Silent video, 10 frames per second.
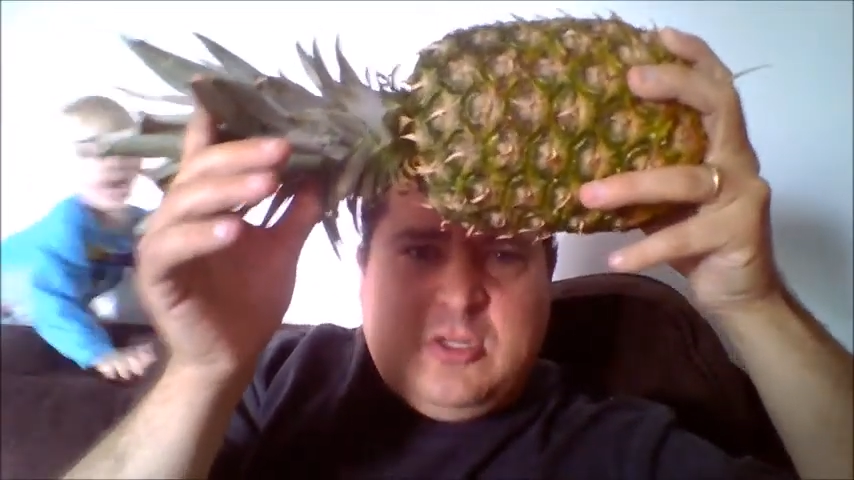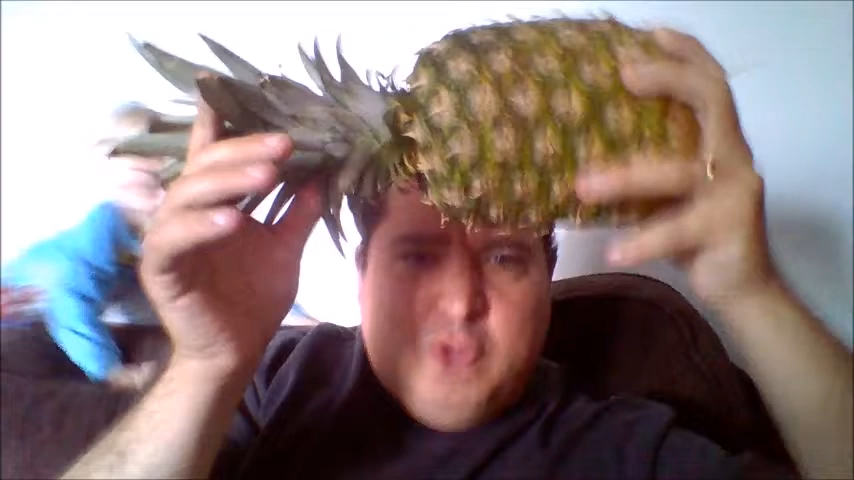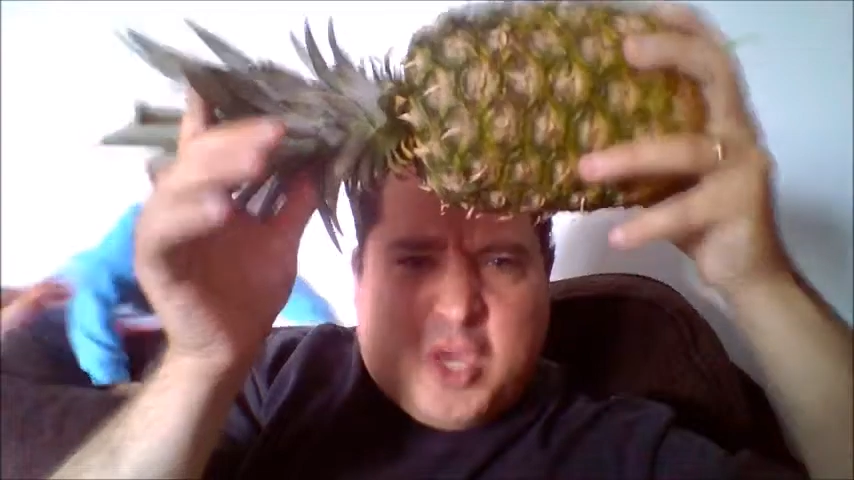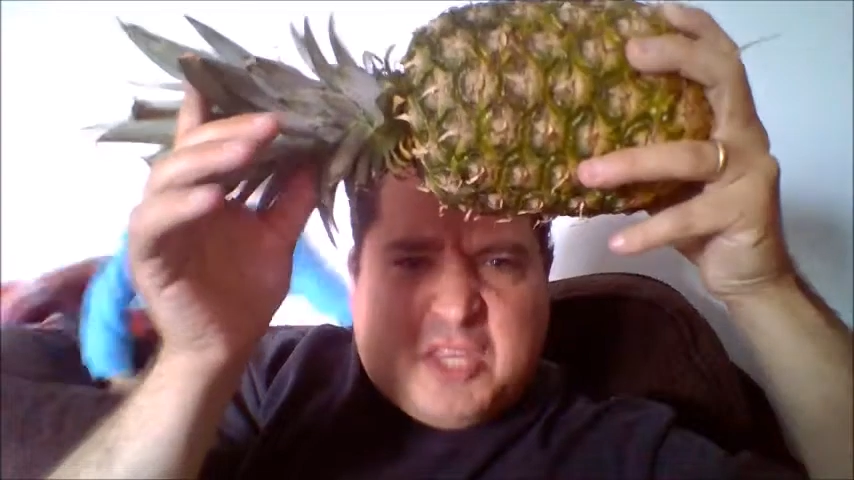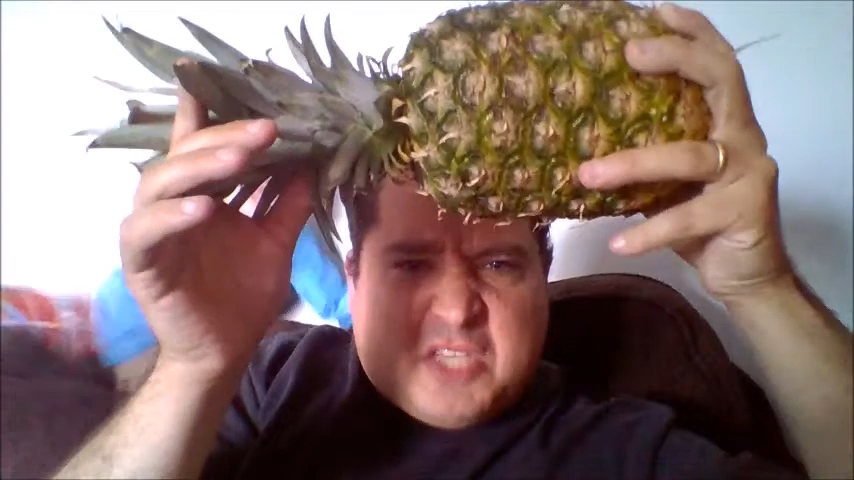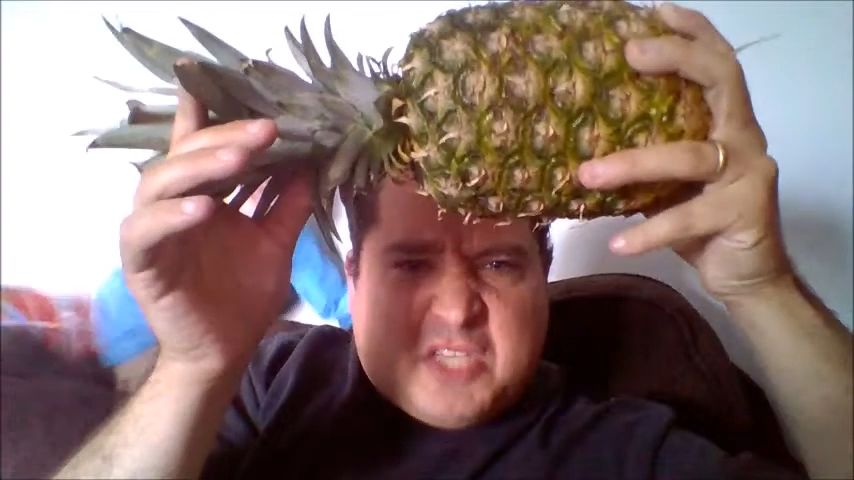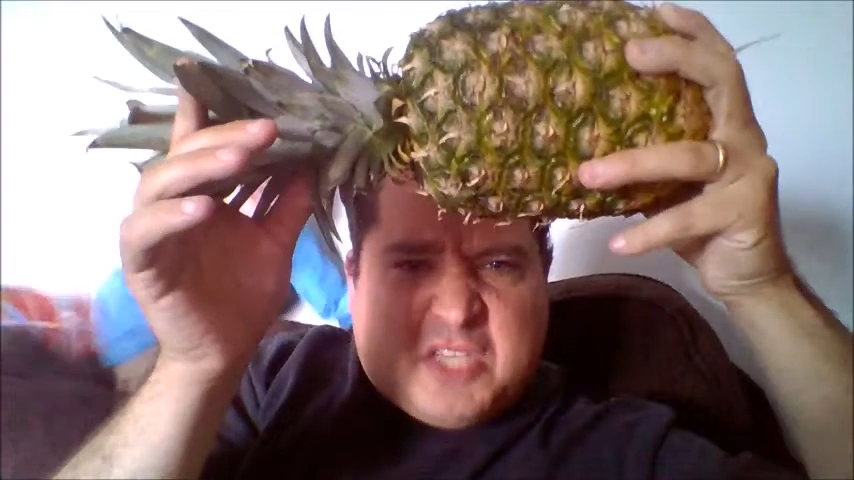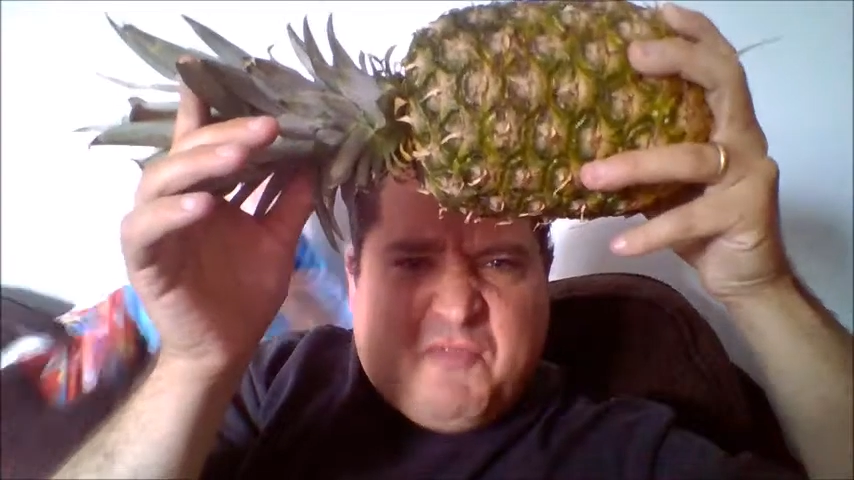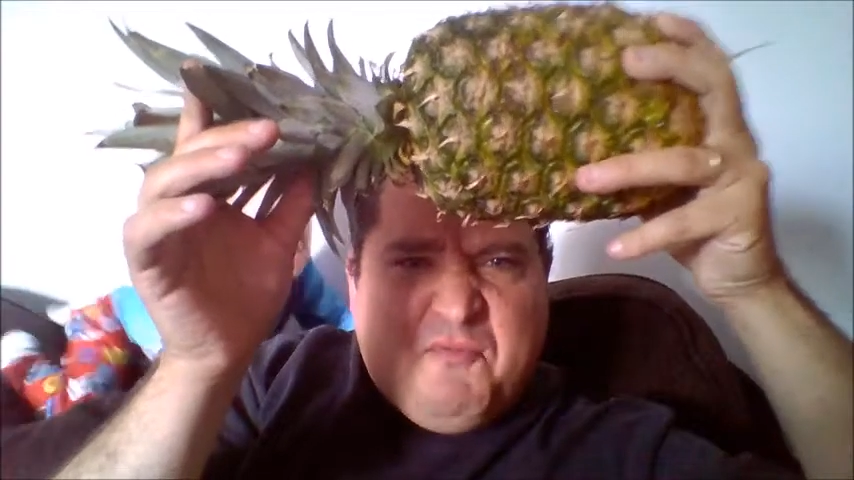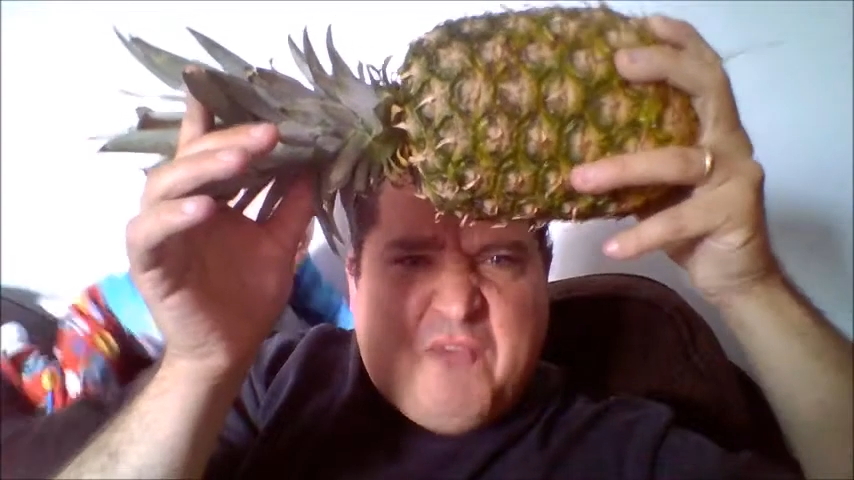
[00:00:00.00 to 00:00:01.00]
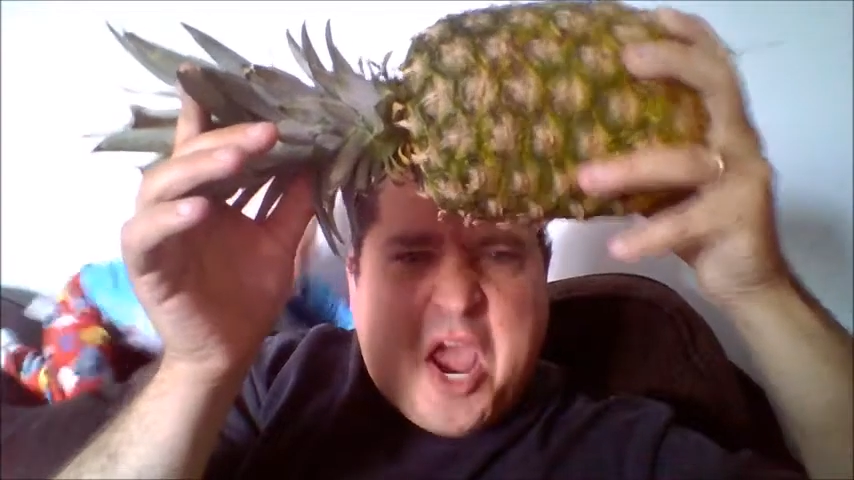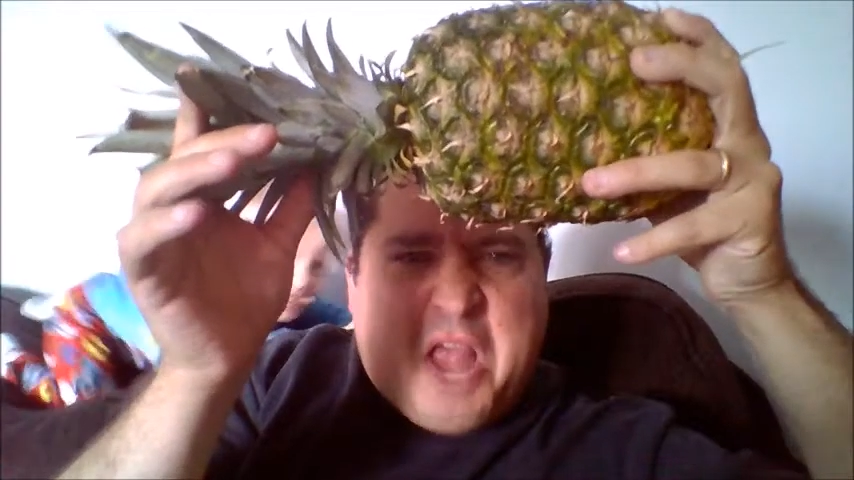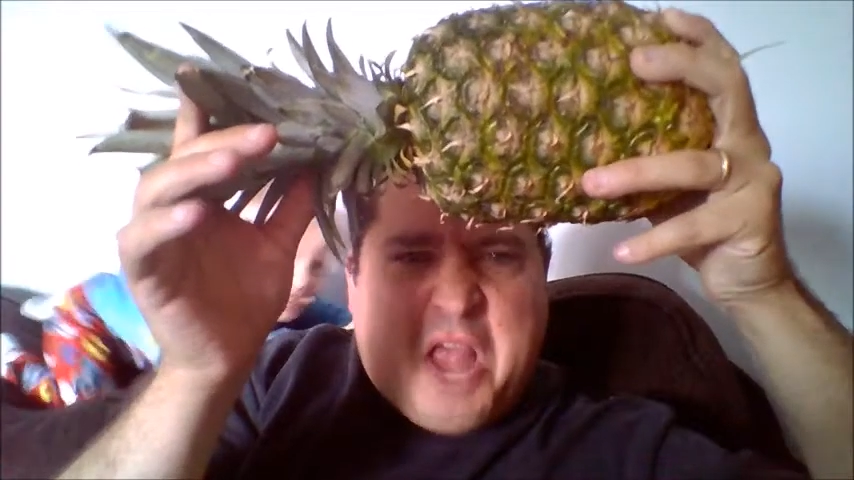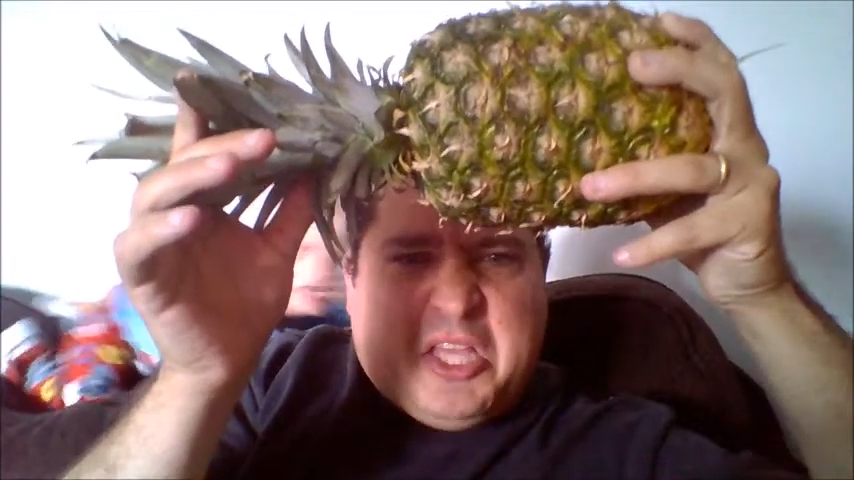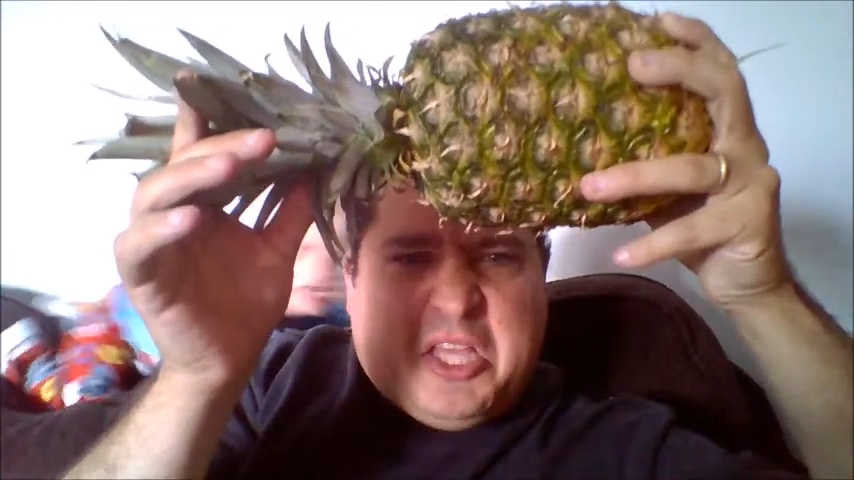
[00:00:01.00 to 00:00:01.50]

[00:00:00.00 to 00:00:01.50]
look at this vile